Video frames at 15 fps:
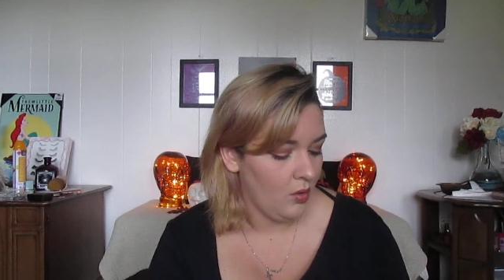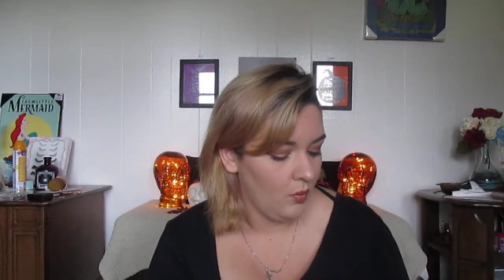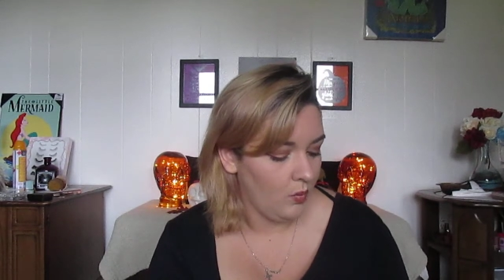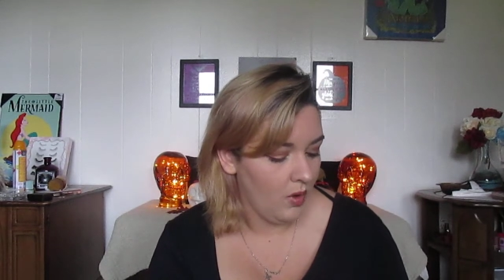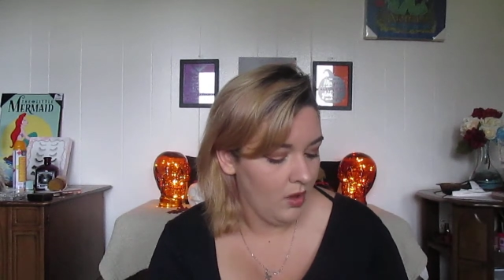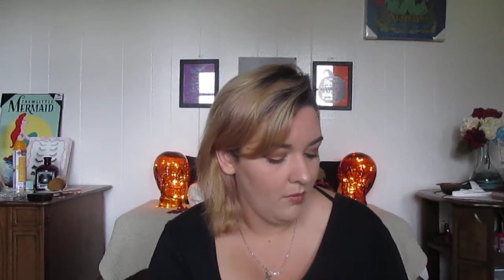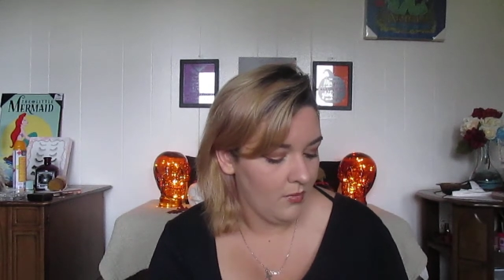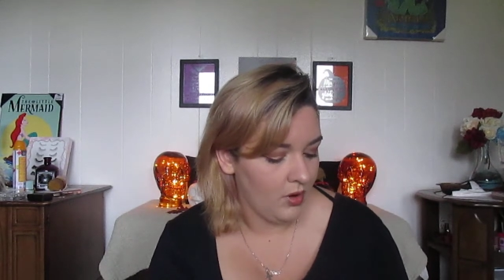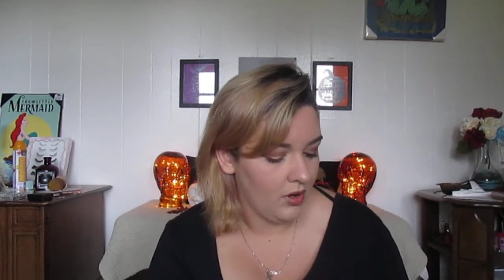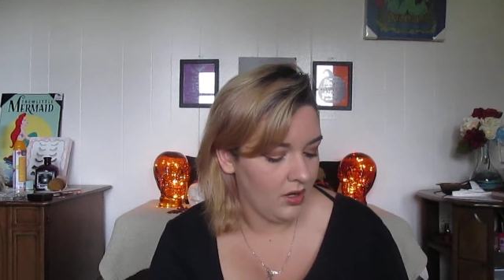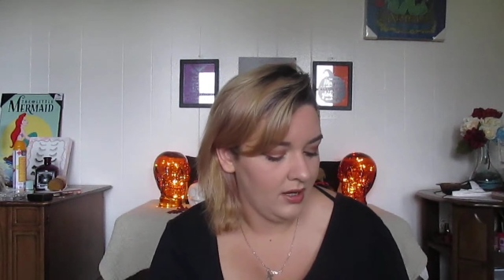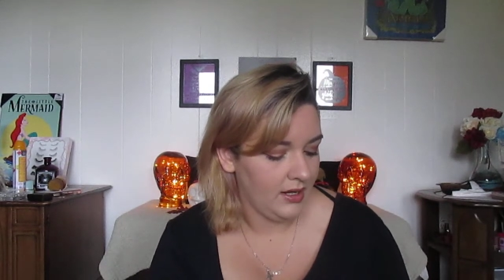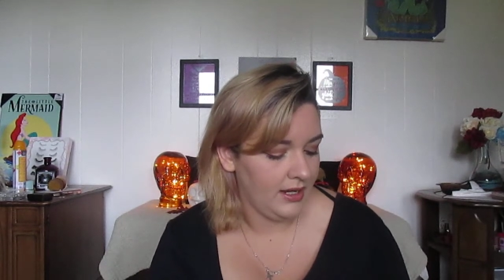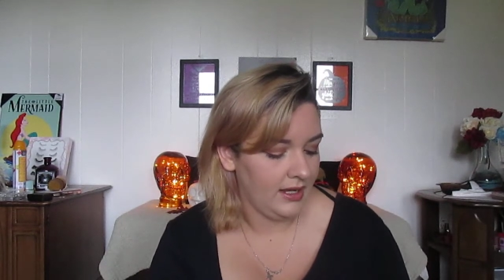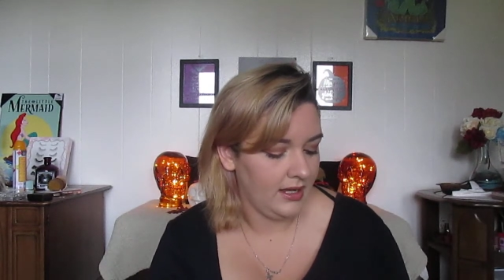
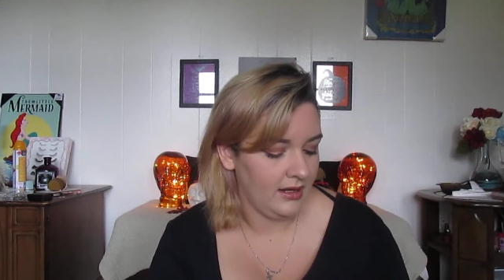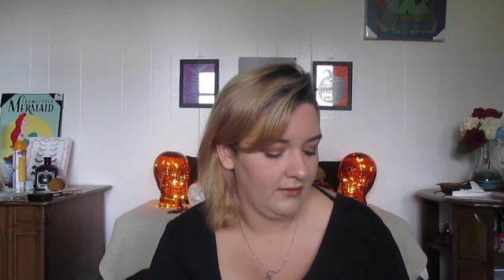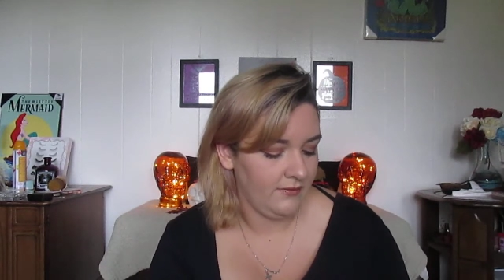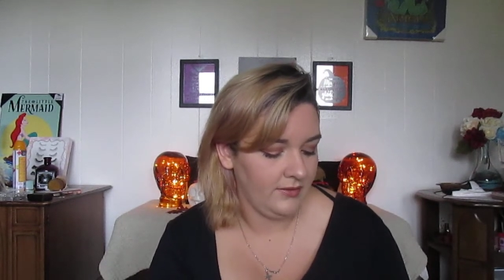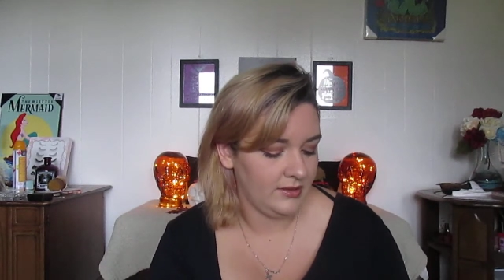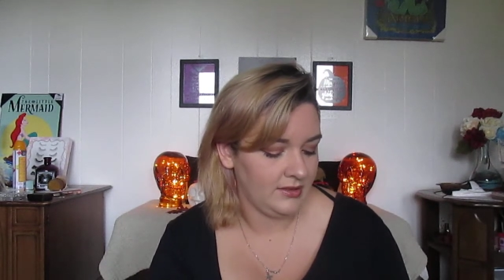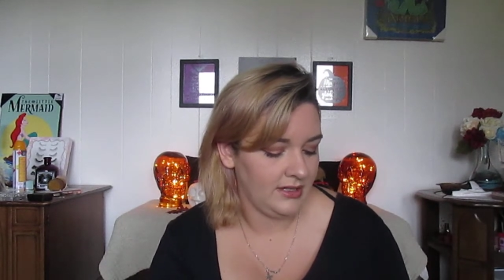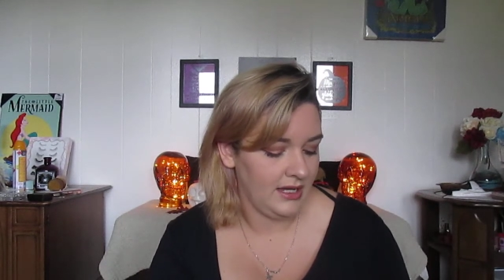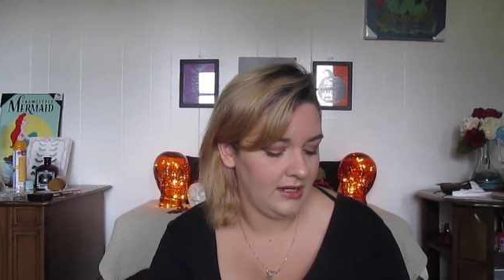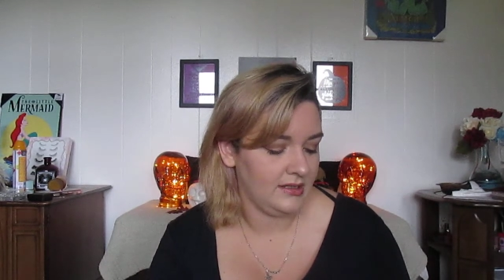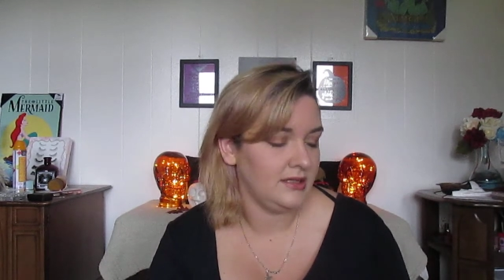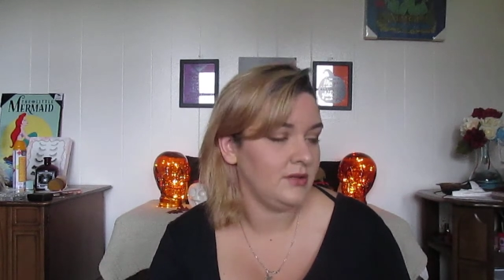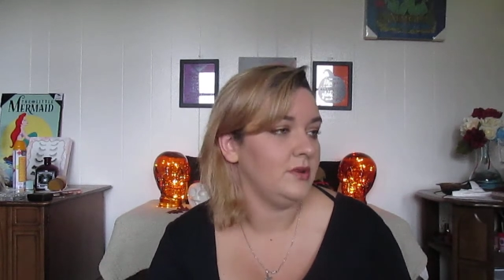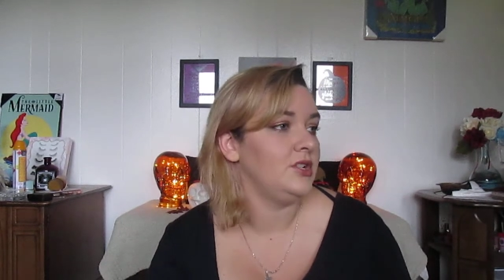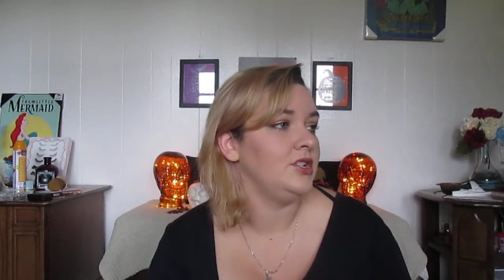Walmart, and it feels kind of
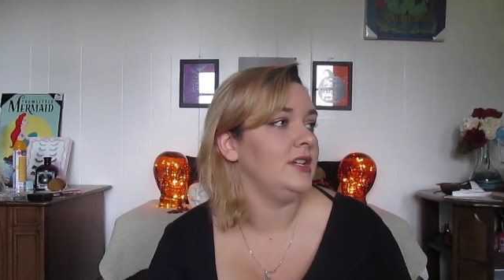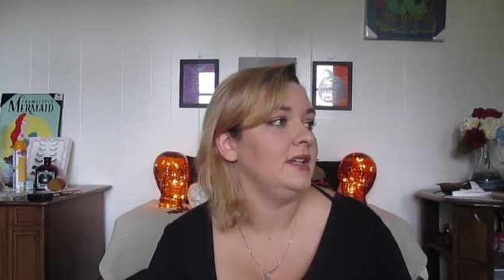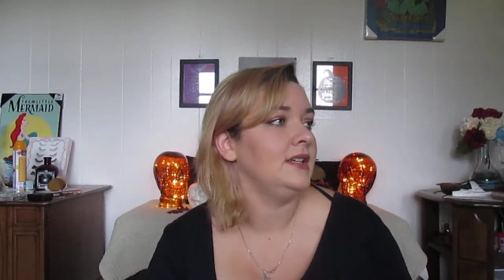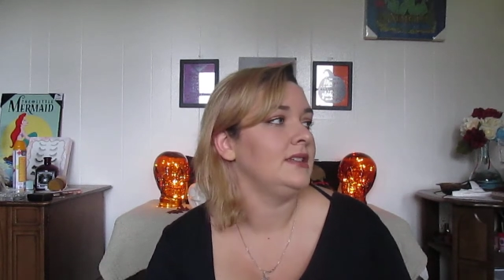squishy,